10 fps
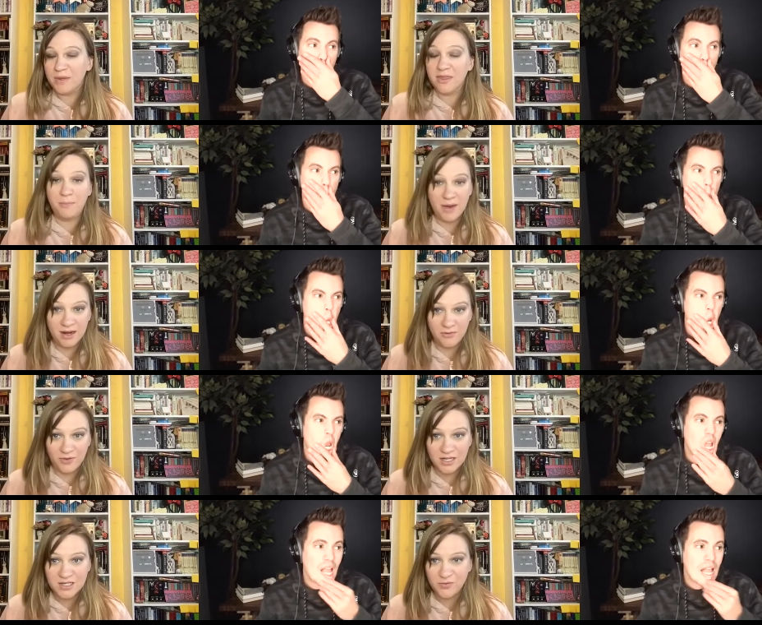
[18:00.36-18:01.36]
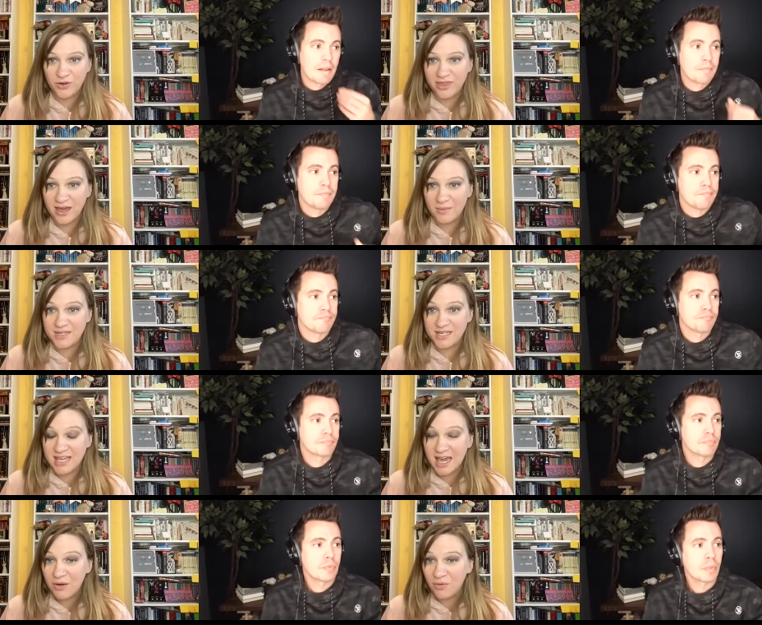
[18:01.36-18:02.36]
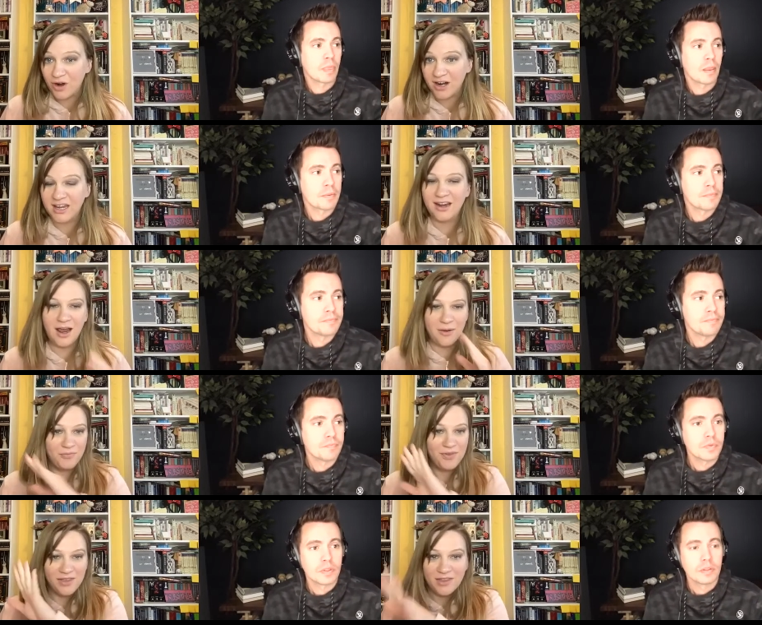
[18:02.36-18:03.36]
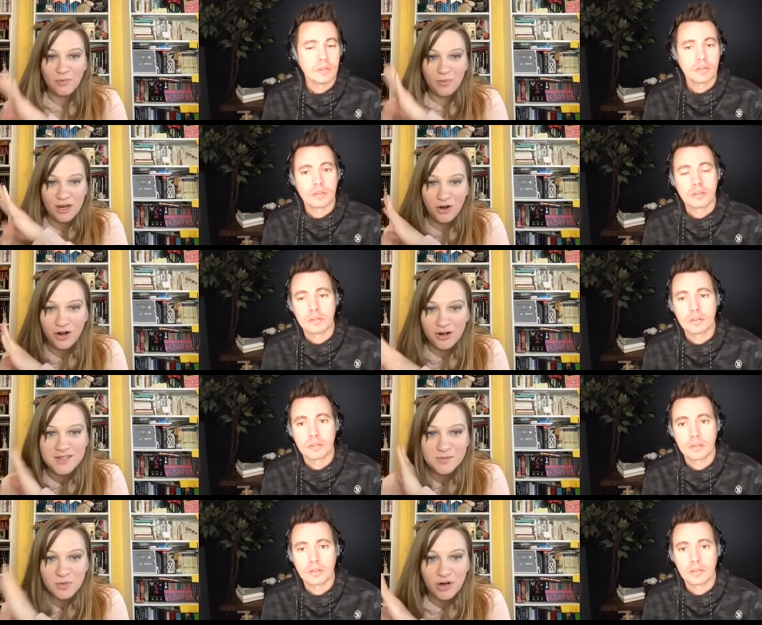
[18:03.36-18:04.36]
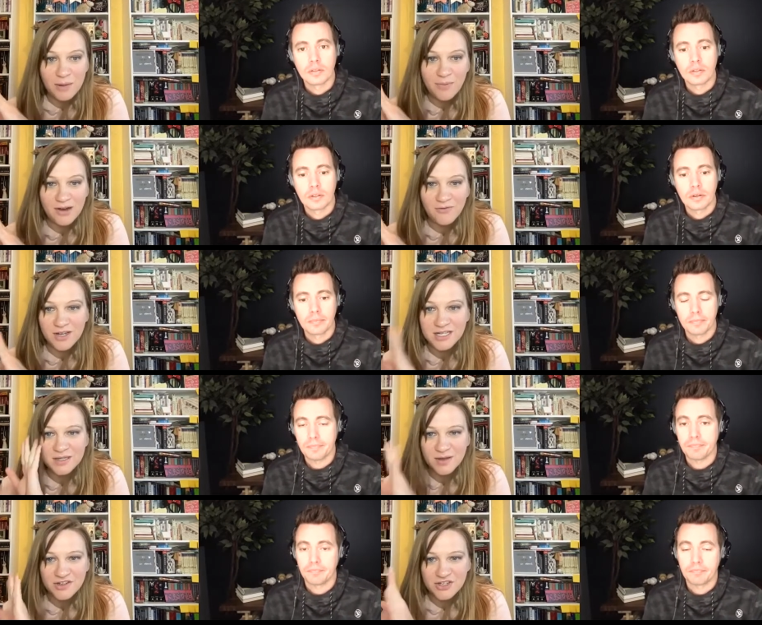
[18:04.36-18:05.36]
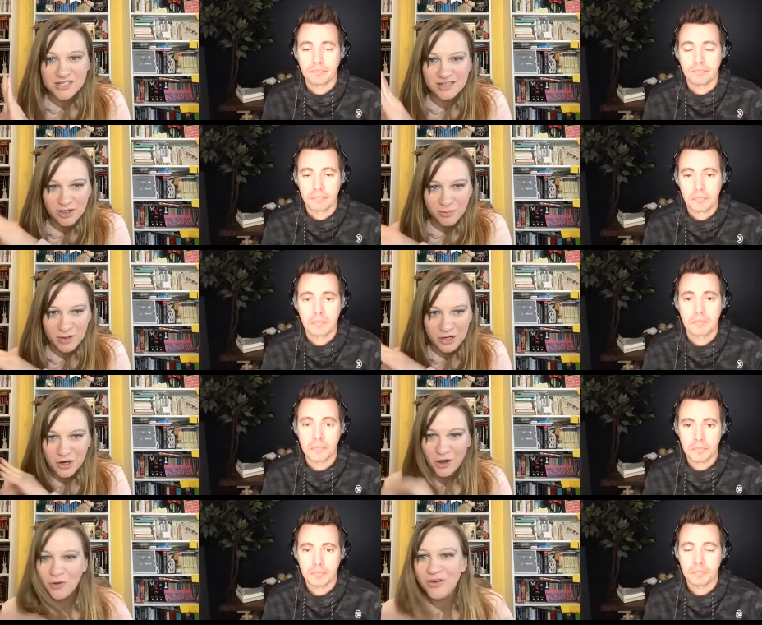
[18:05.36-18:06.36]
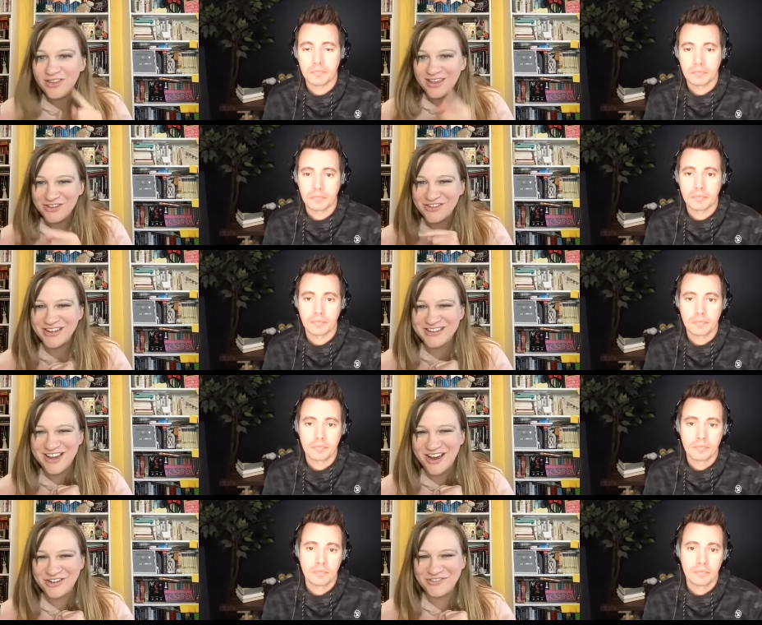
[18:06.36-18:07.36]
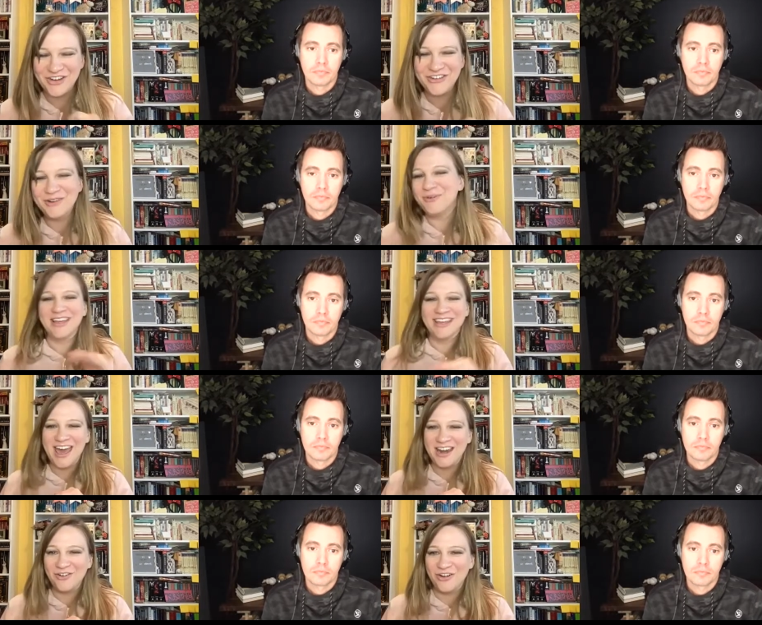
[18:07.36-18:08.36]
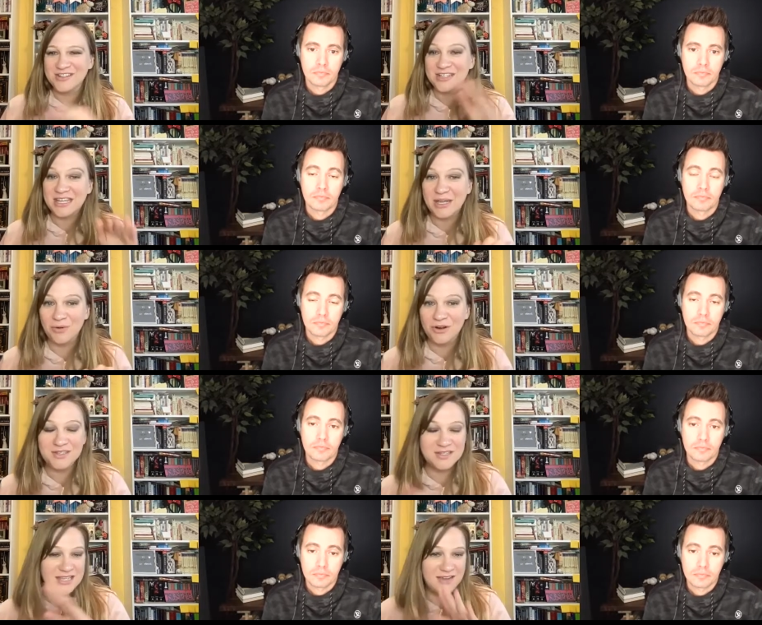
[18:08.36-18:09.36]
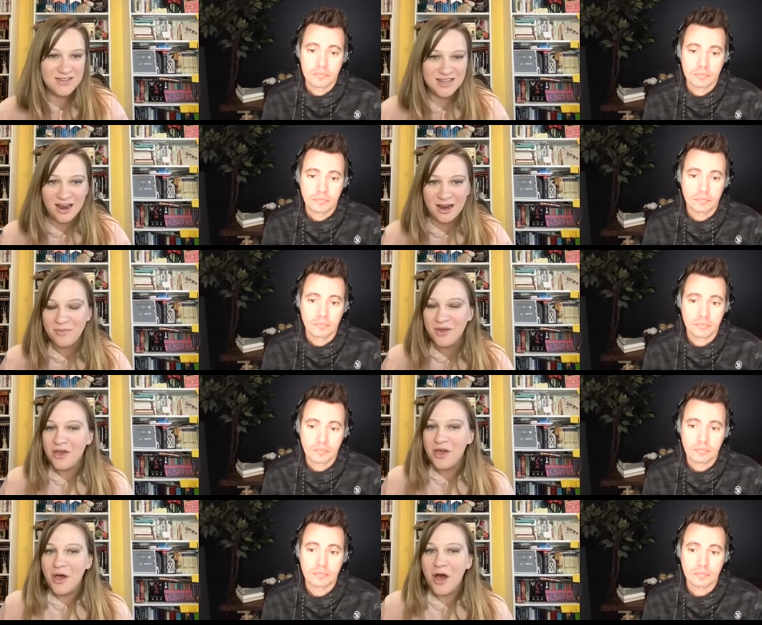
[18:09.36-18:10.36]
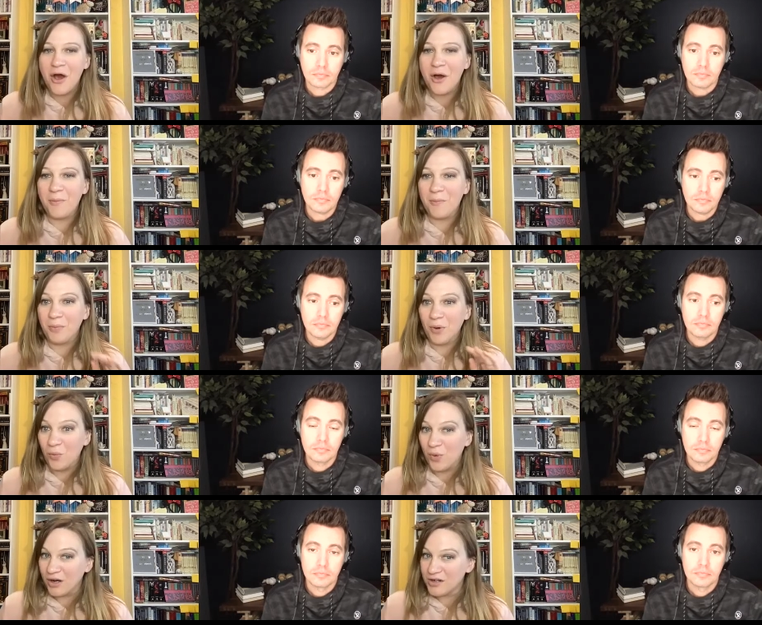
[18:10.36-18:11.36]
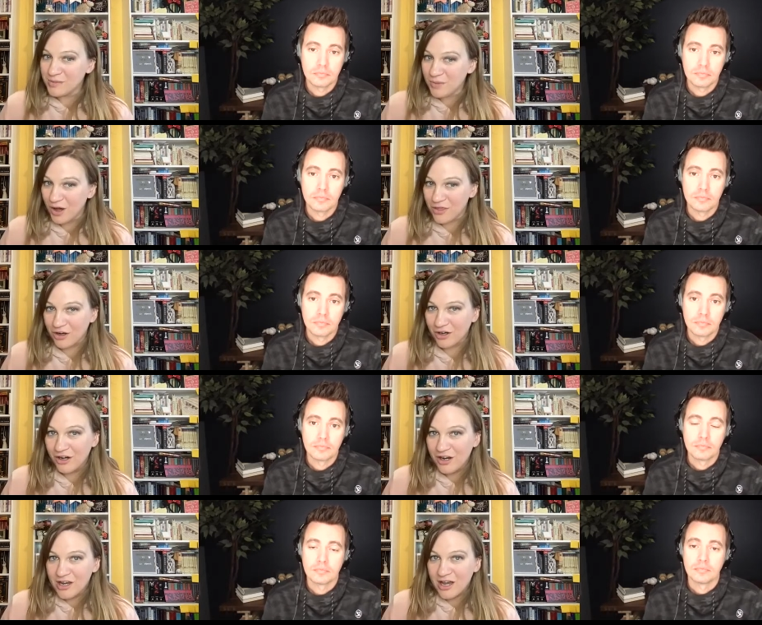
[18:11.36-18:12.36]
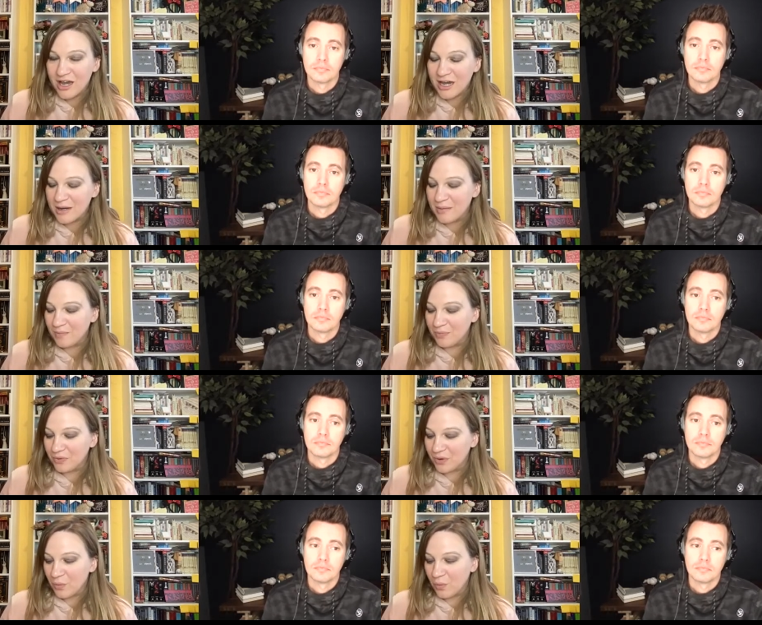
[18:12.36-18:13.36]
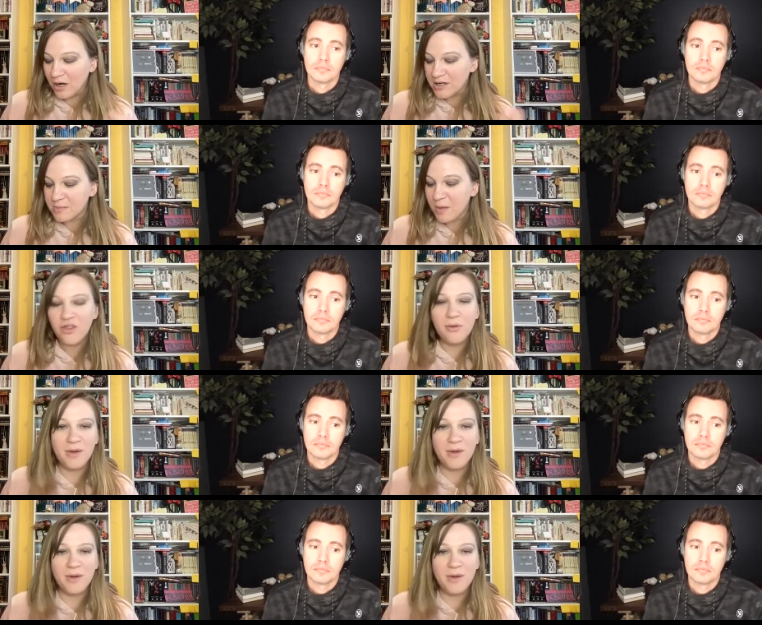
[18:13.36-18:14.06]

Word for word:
Speaker 1: be the benefits for them to get Rocket? I, we heard some great benefits just a little bit ago that you did talk about about like categories and keywords and saving time um, but what are some other um, what are some other